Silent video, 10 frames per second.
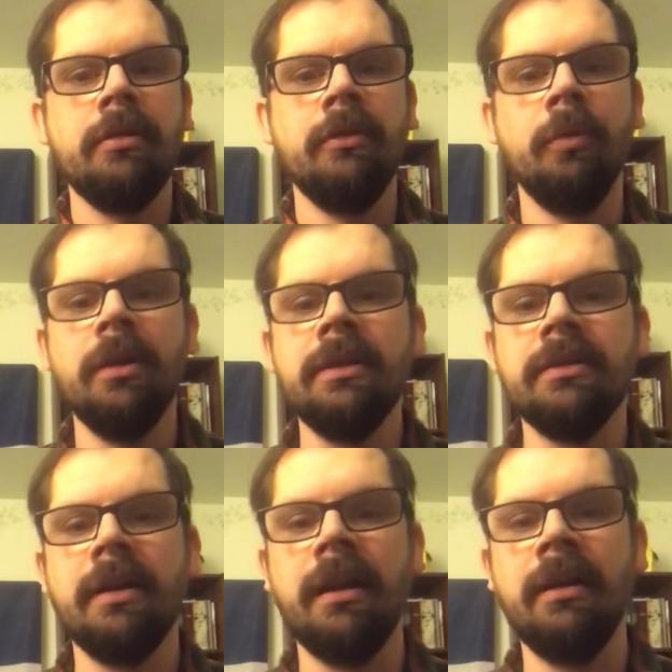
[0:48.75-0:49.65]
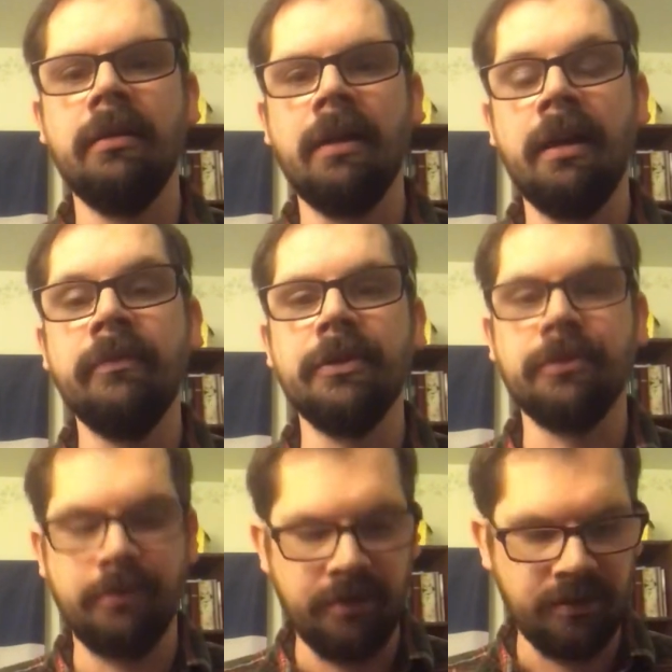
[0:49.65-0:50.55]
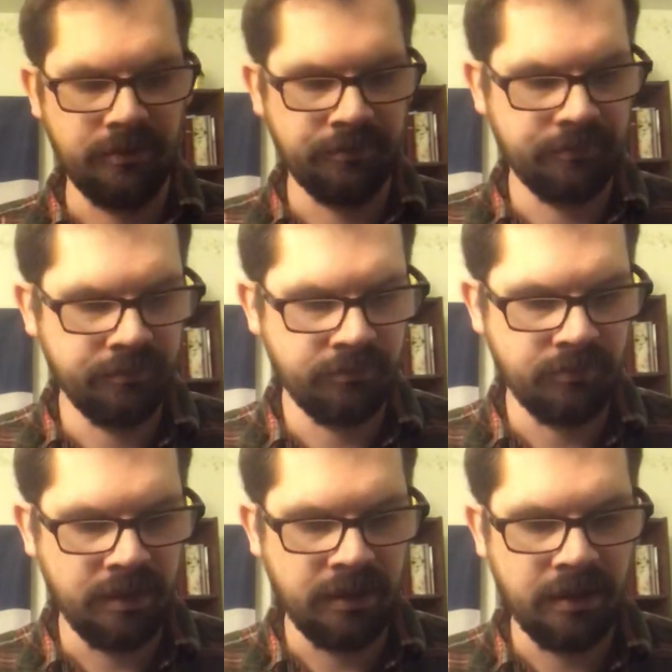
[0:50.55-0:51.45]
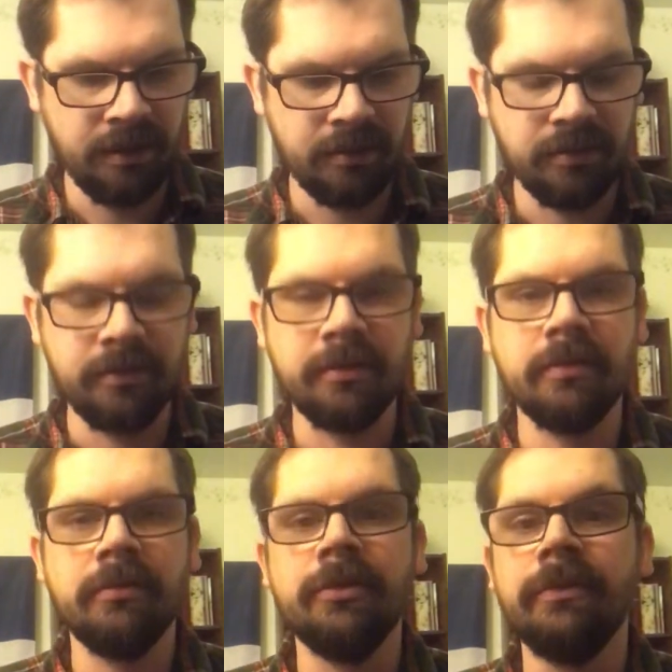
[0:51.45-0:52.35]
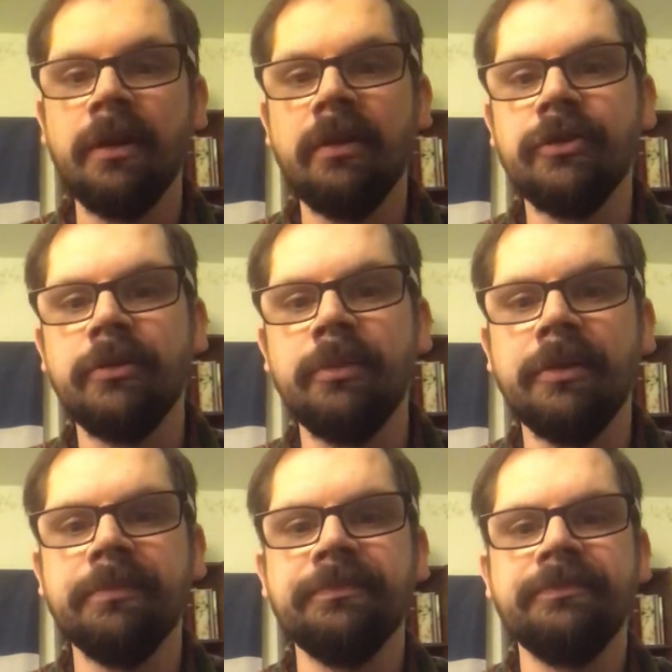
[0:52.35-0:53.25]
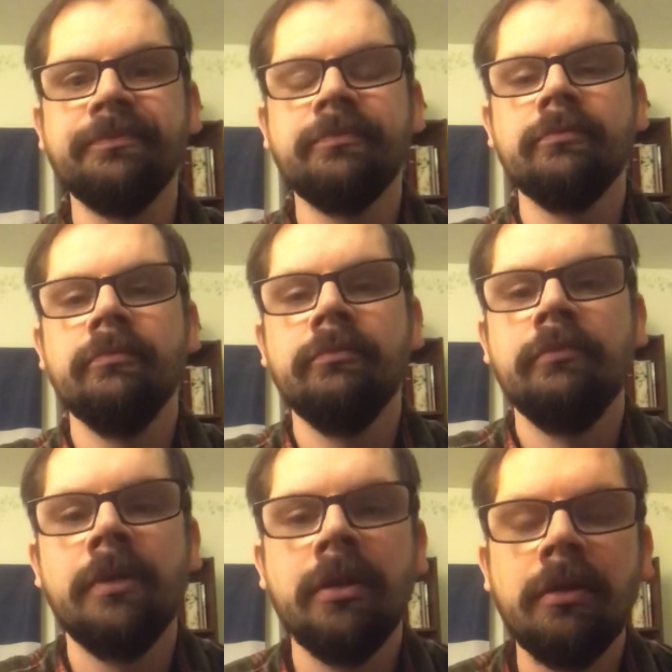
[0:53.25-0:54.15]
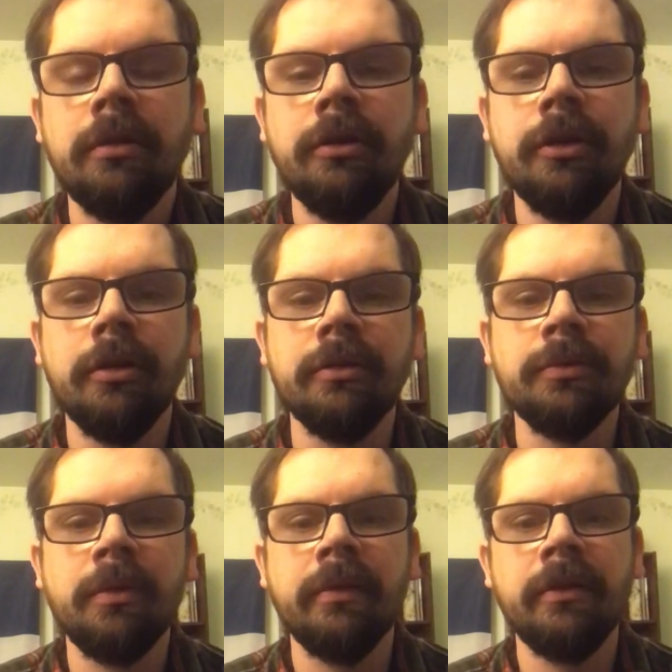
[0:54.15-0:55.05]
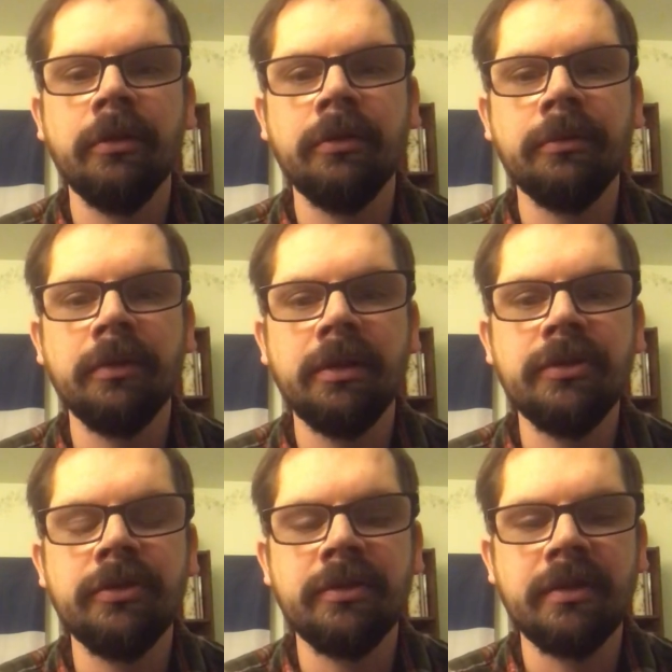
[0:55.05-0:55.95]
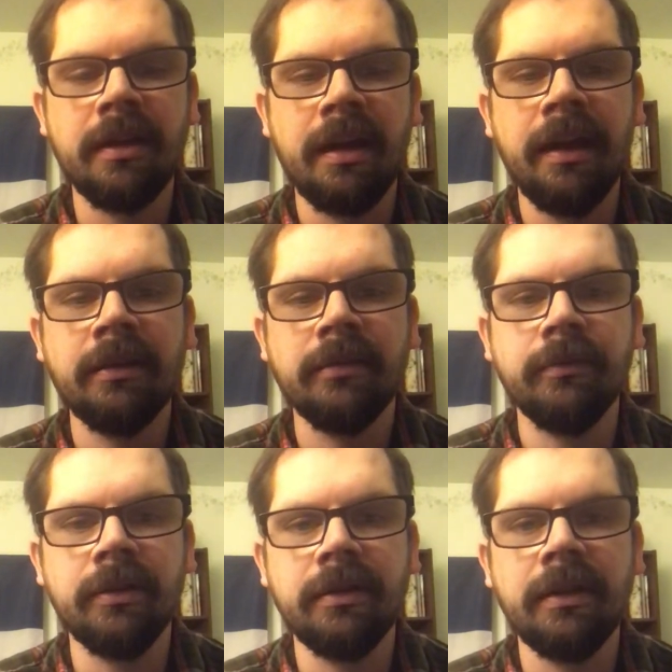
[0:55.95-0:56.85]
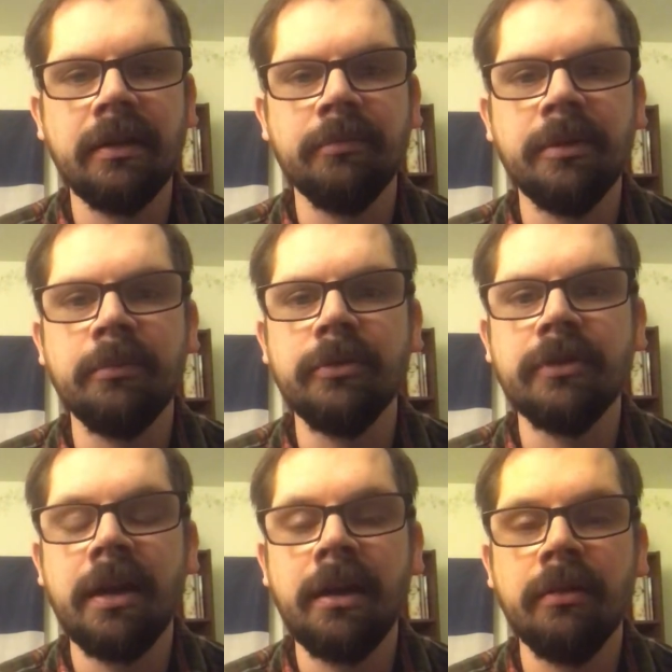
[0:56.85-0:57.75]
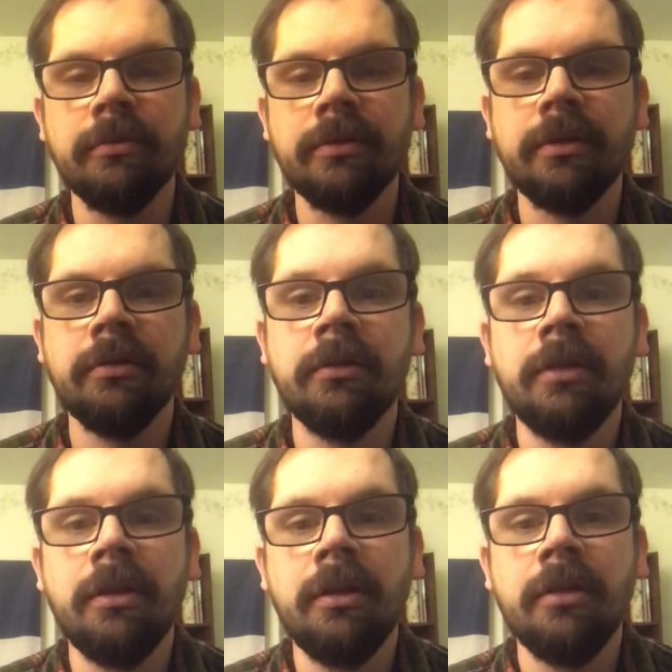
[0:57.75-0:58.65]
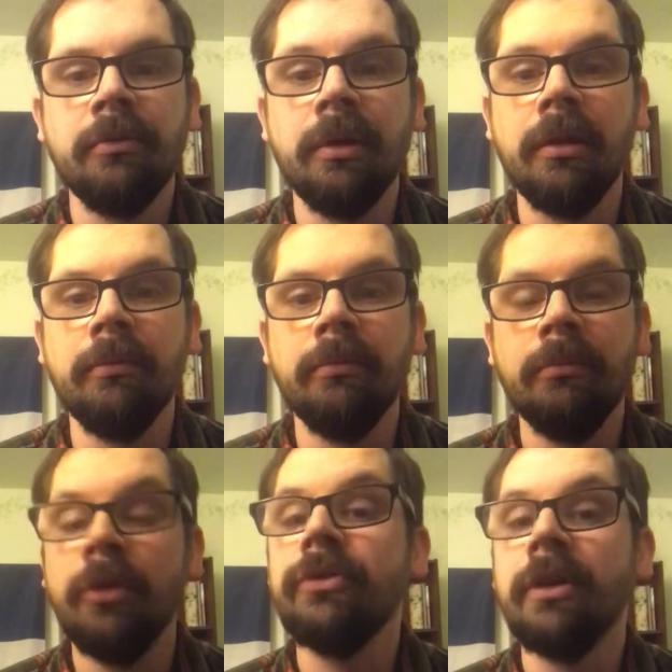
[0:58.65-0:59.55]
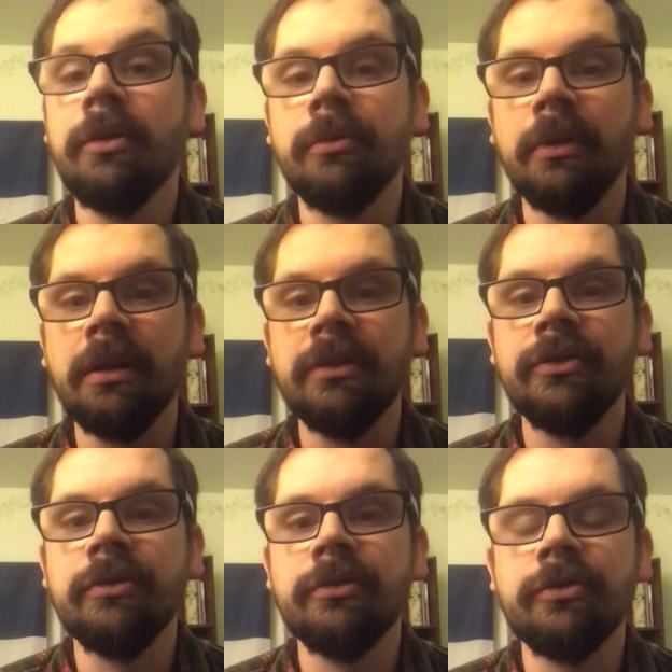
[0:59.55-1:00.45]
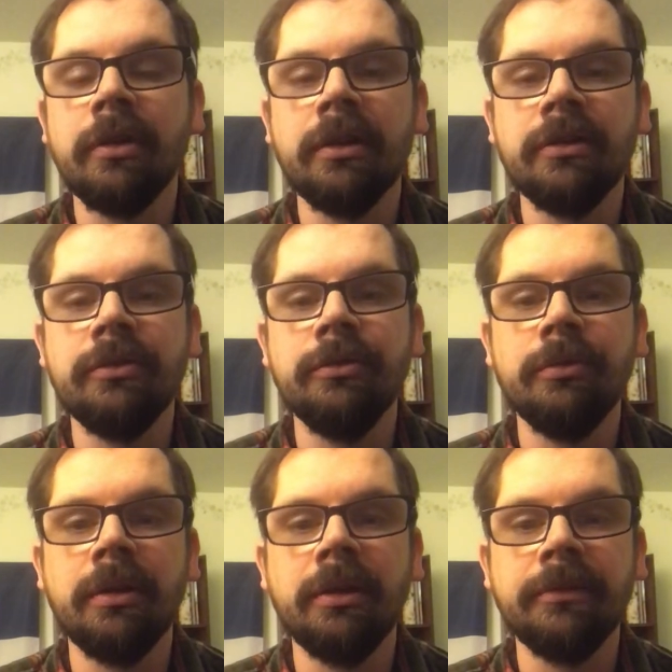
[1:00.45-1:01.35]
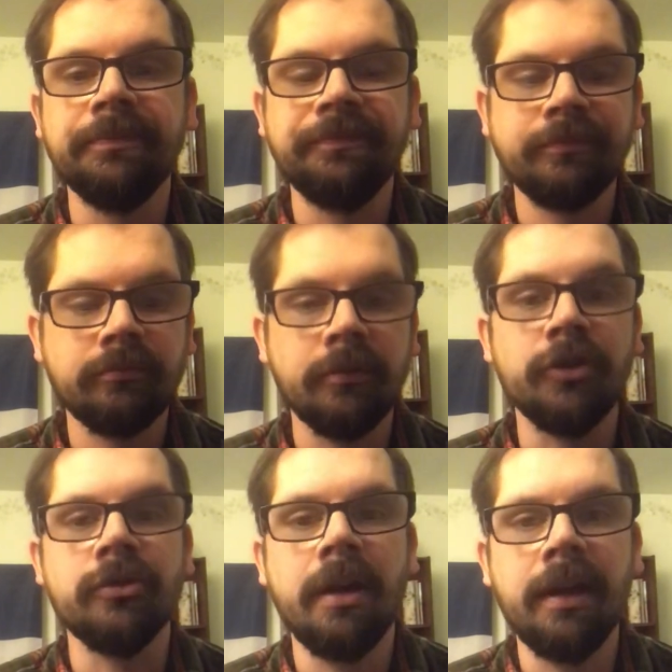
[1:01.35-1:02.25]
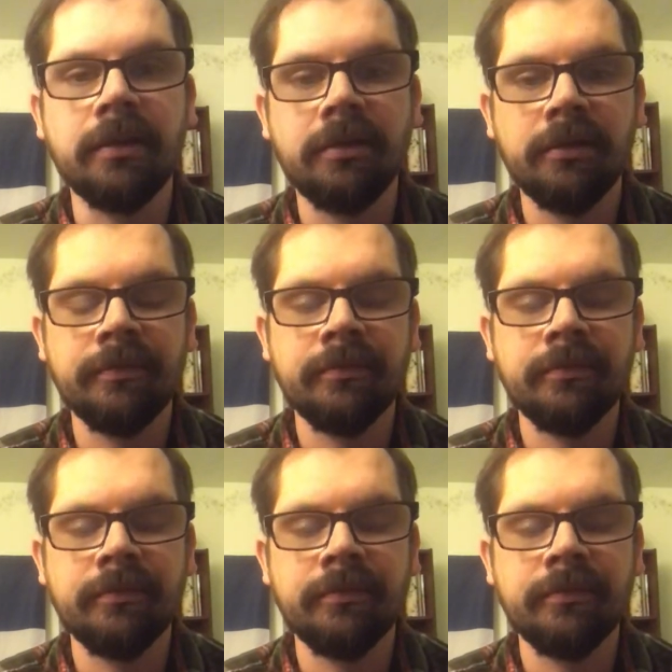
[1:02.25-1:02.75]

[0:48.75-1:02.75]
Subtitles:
one is an obvious reason, and that is disfellowshipping. You know, it's one of the only religions that actively kick members out. Well, most other religions are trying to attract